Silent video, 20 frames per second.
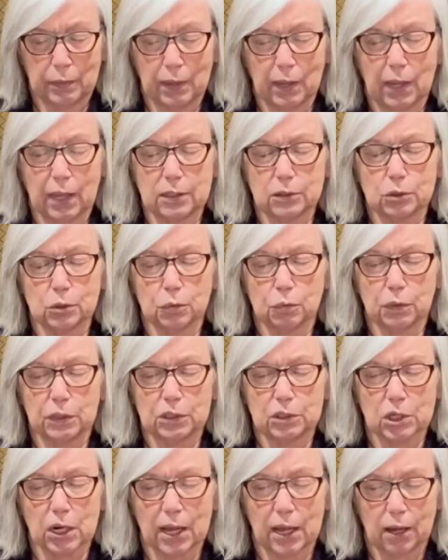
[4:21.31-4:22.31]
and to
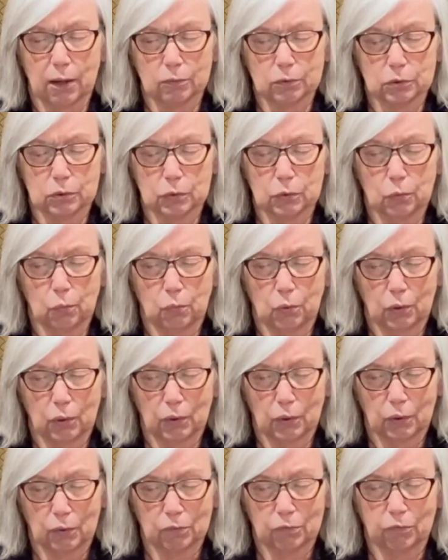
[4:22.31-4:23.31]
reach out to the
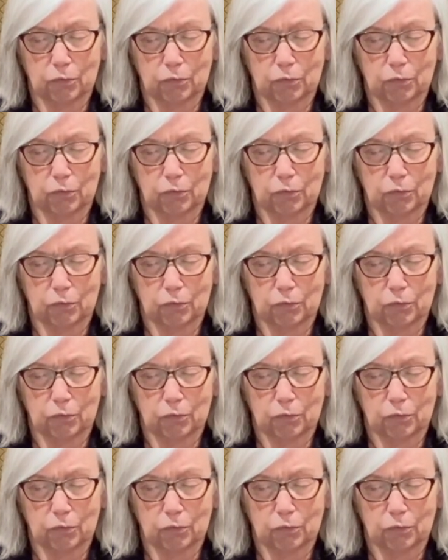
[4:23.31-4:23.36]
world